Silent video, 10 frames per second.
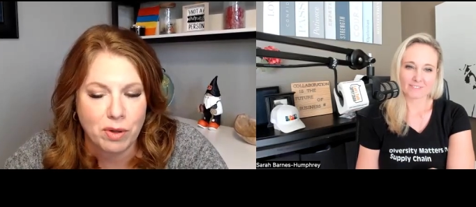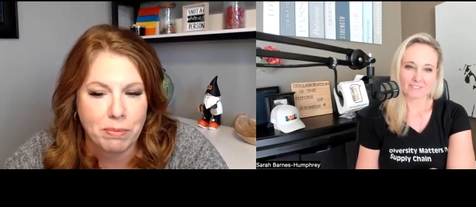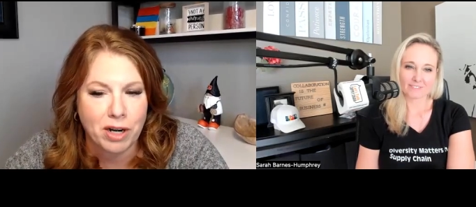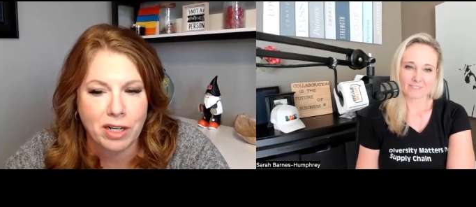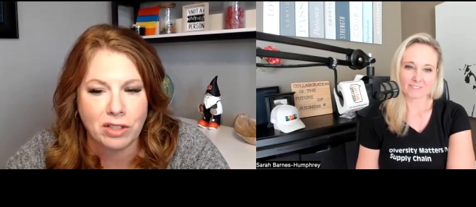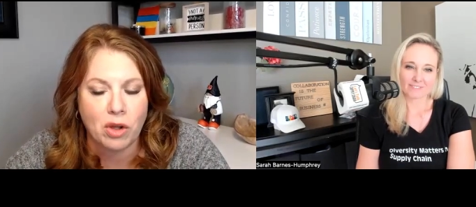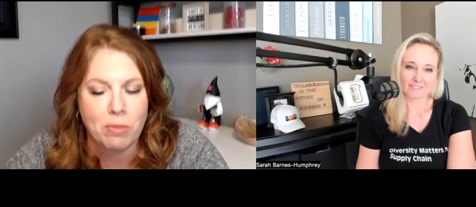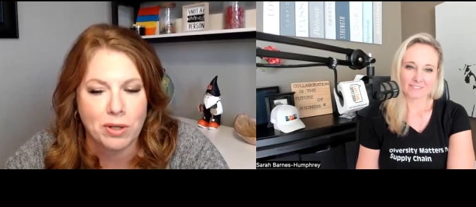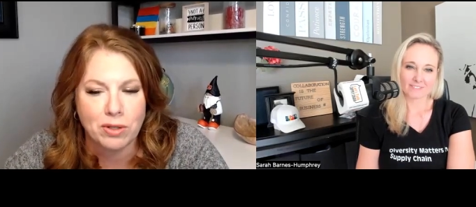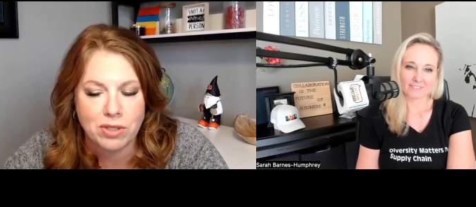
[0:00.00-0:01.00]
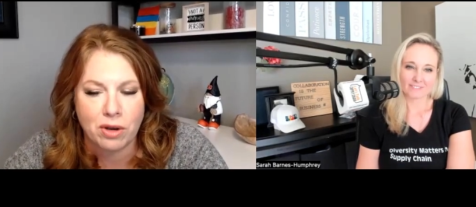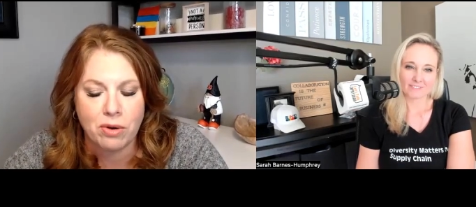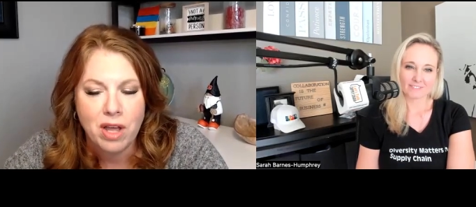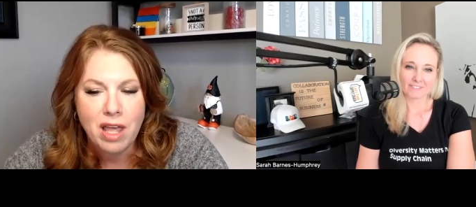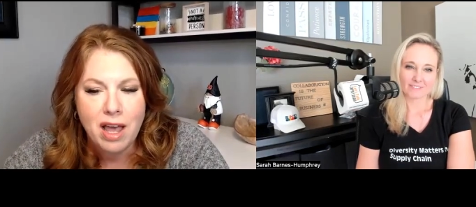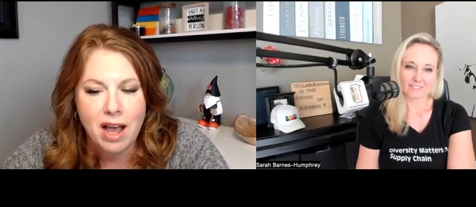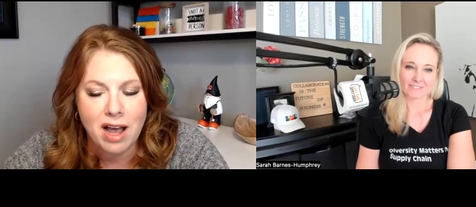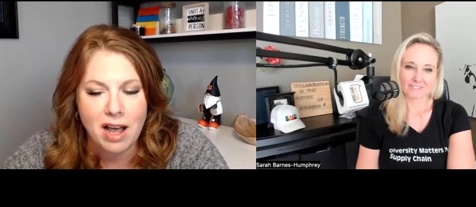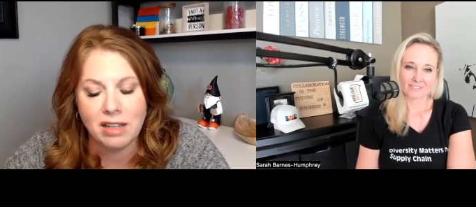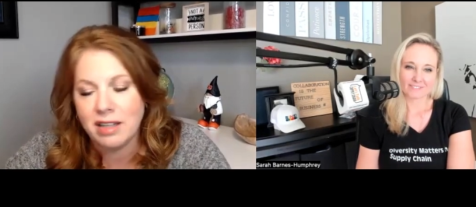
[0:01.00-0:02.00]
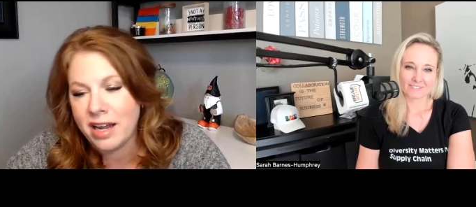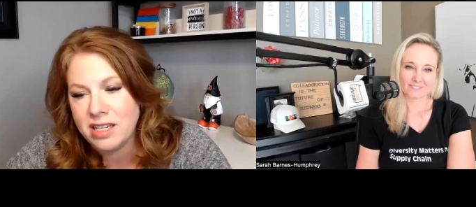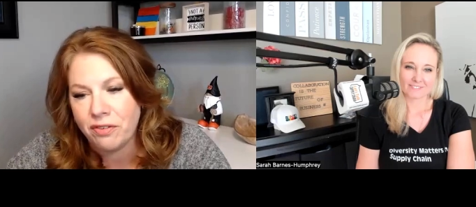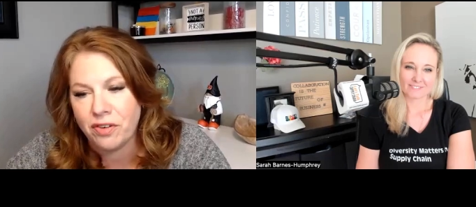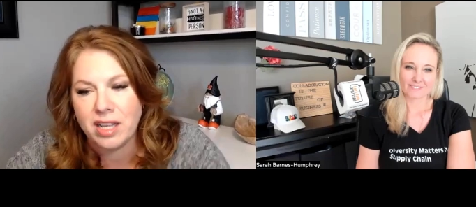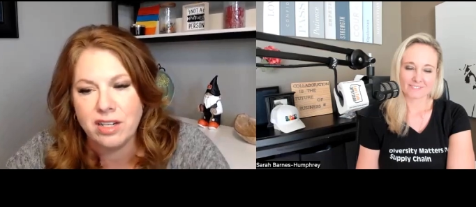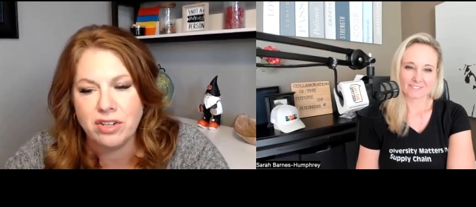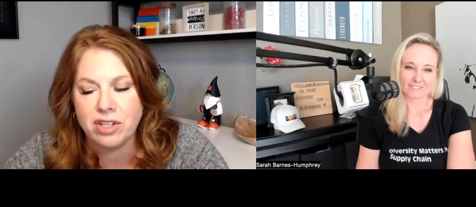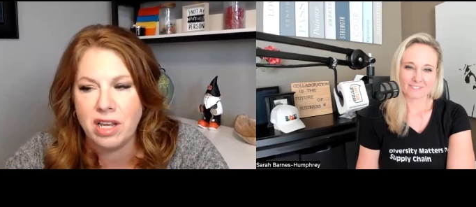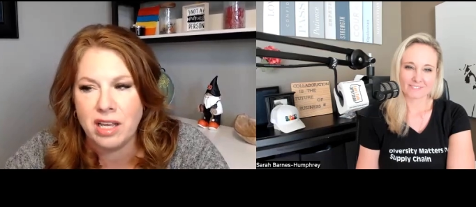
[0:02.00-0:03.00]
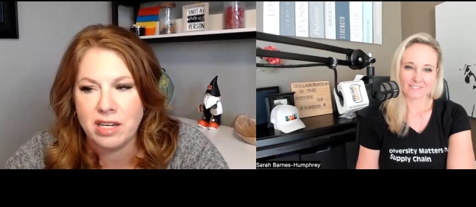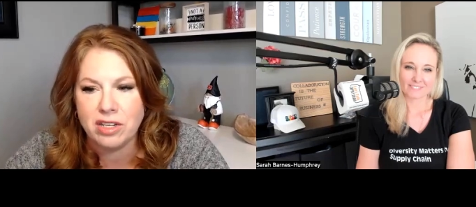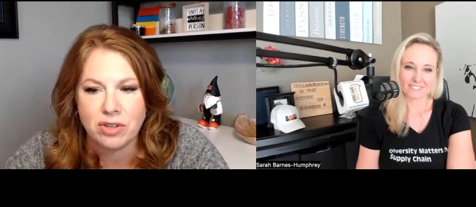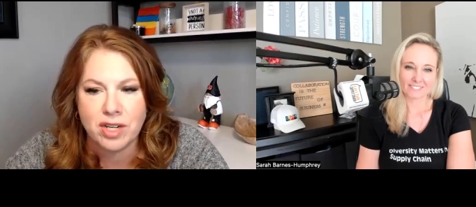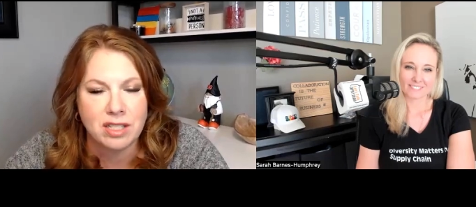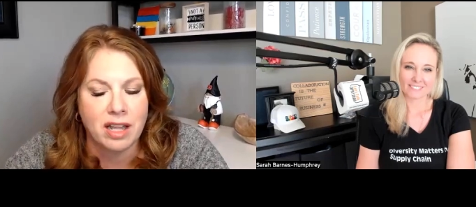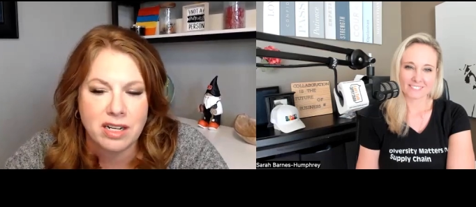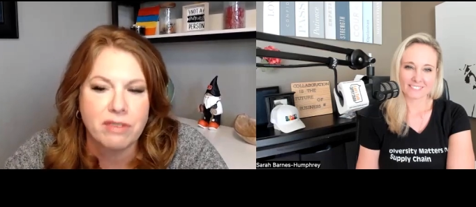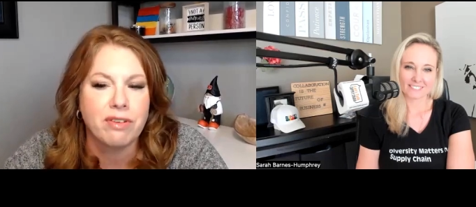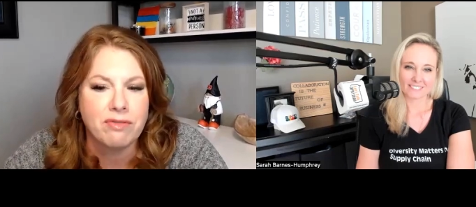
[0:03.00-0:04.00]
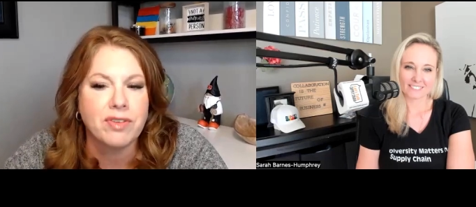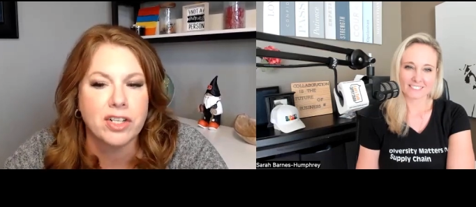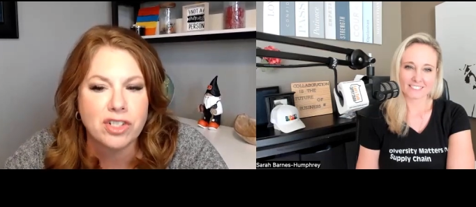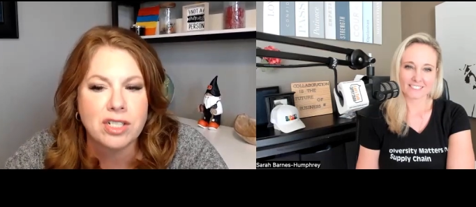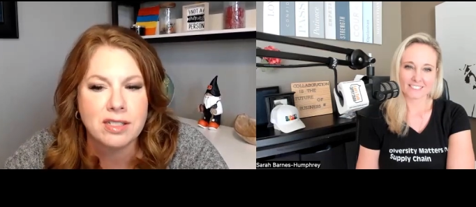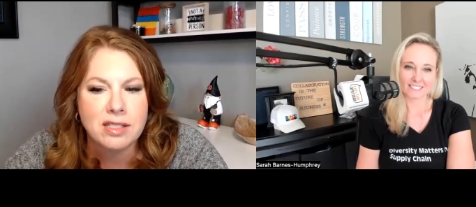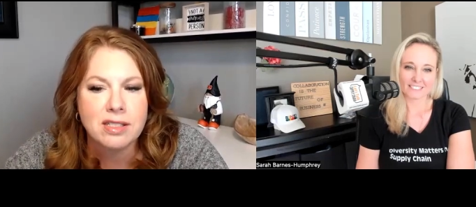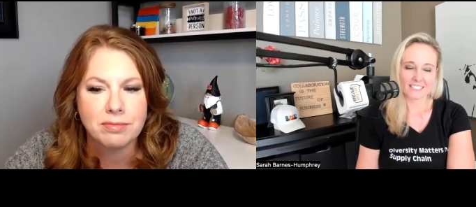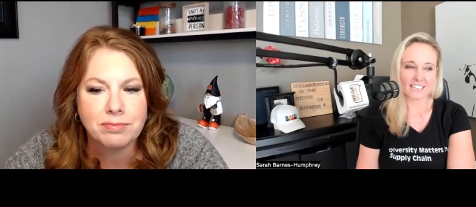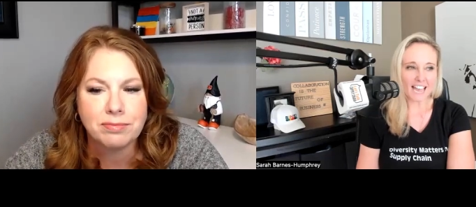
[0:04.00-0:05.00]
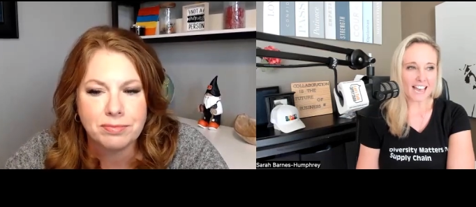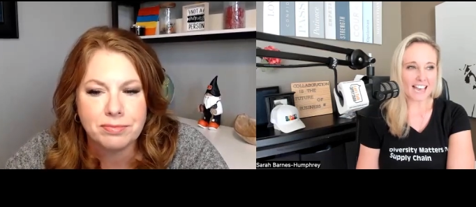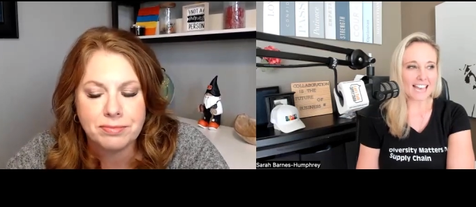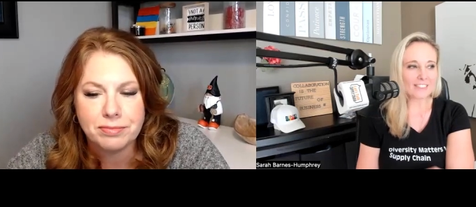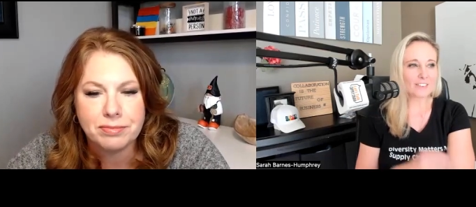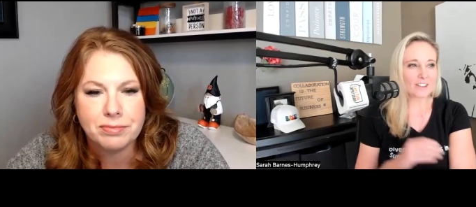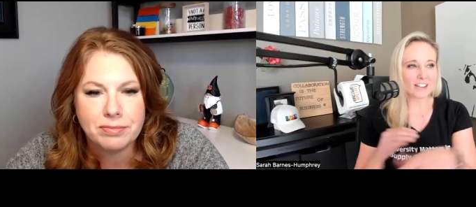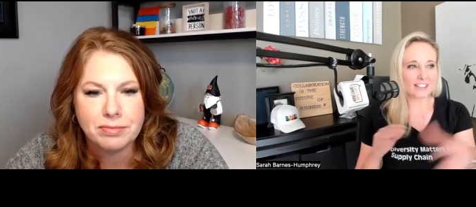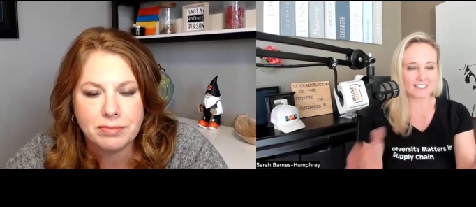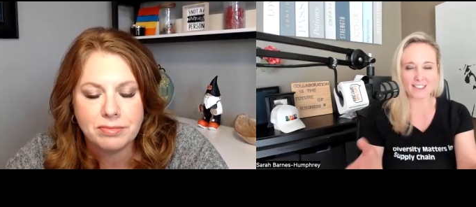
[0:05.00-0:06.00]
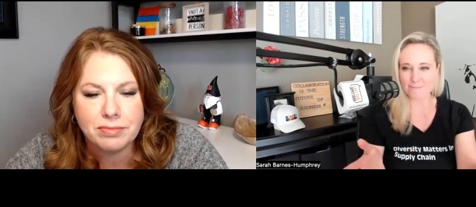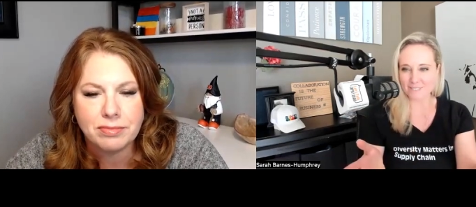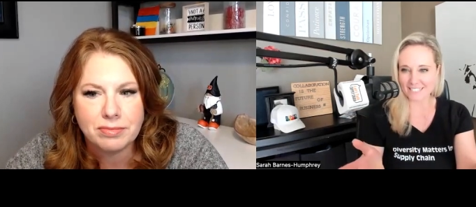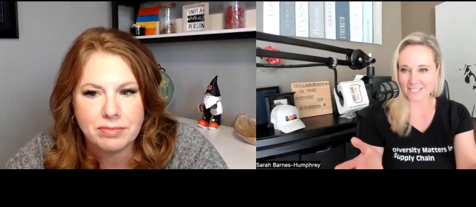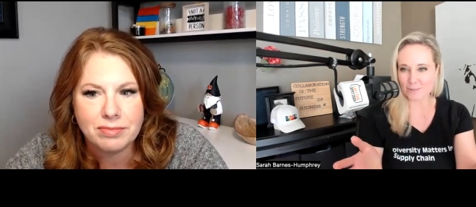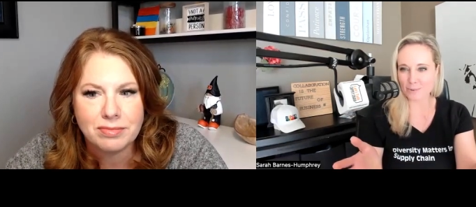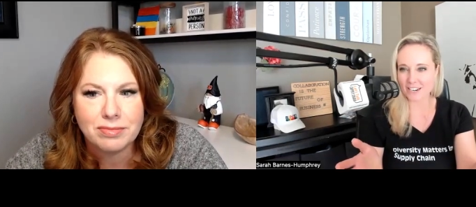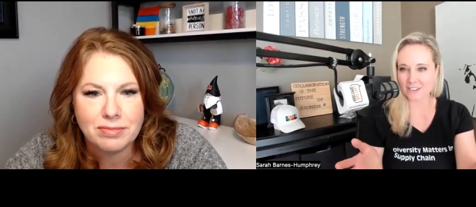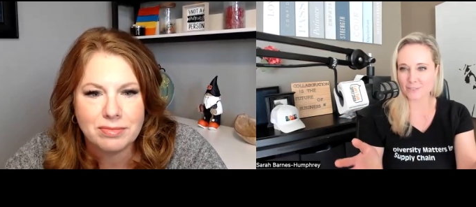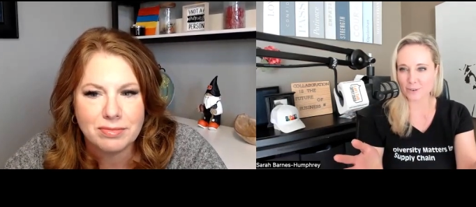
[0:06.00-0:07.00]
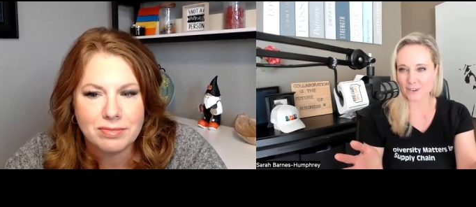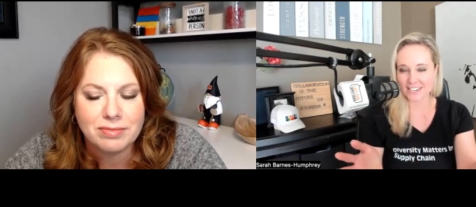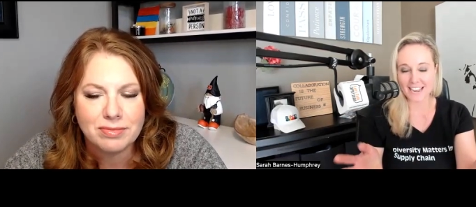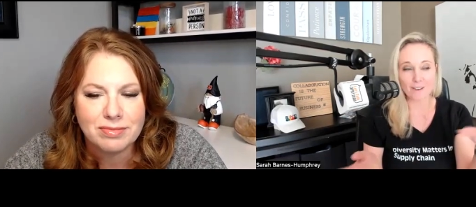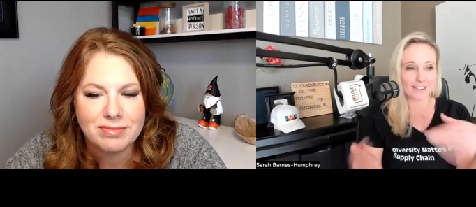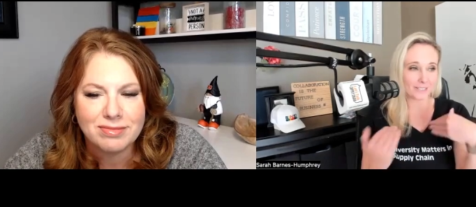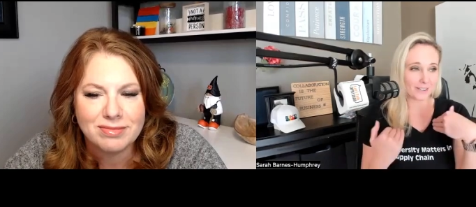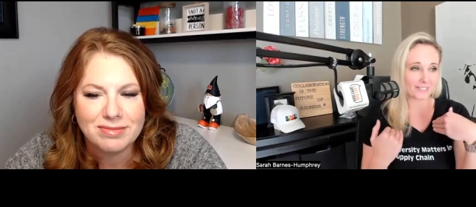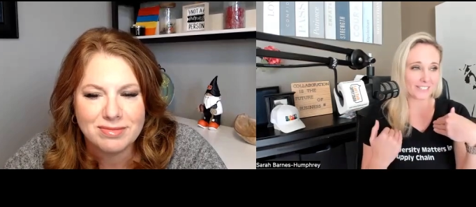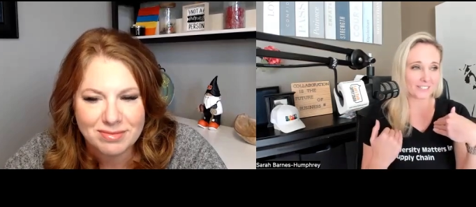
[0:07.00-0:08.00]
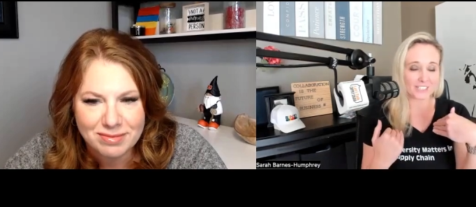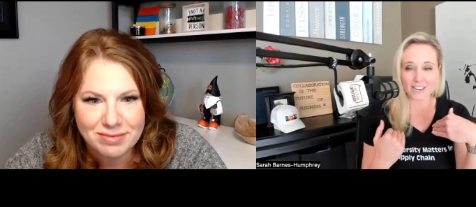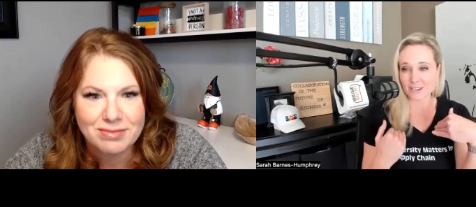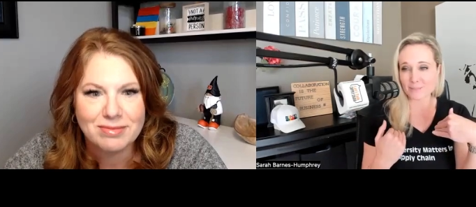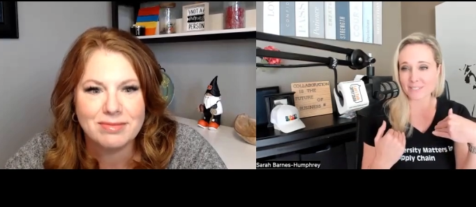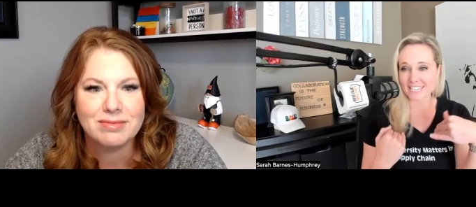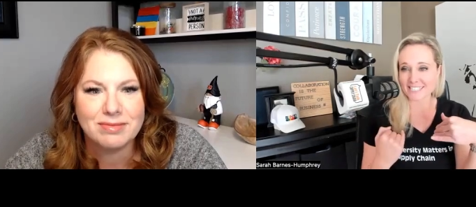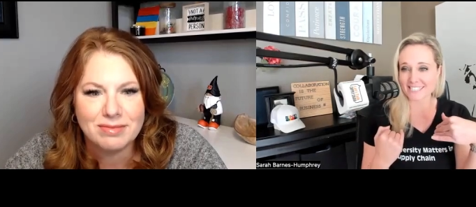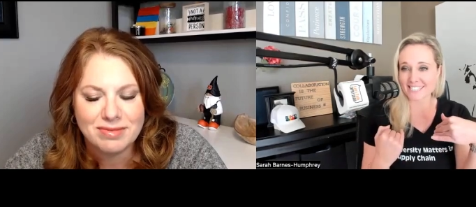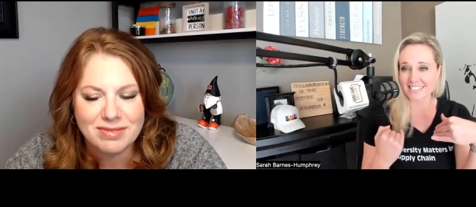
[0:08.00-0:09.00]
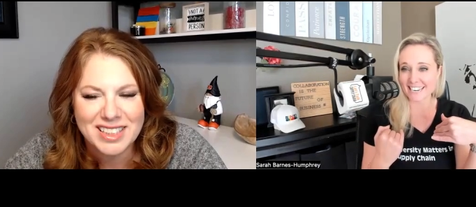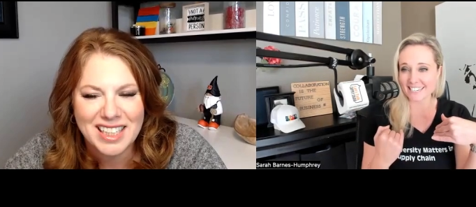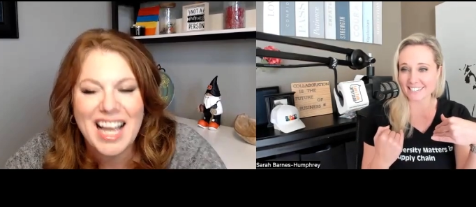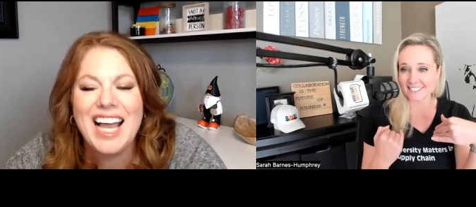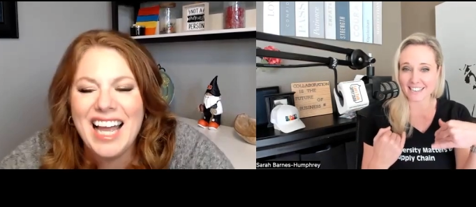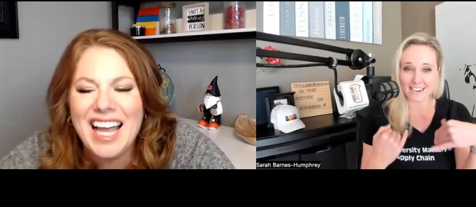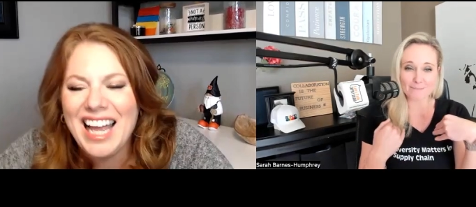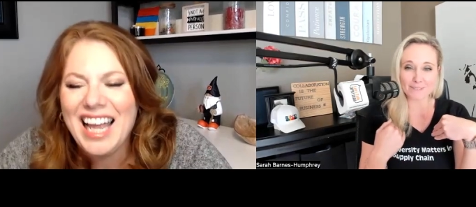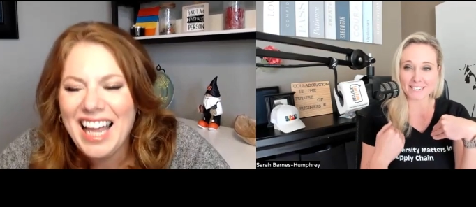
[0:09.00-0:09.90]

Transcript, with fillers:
Speaker 1: with Berry Global. So uh, a lot of different in- industries, a lot of different functions.
Speaker 2: Yeah, and the co- the company that you're working for right now, I do have to give a shout out because it's Canadian, and I'm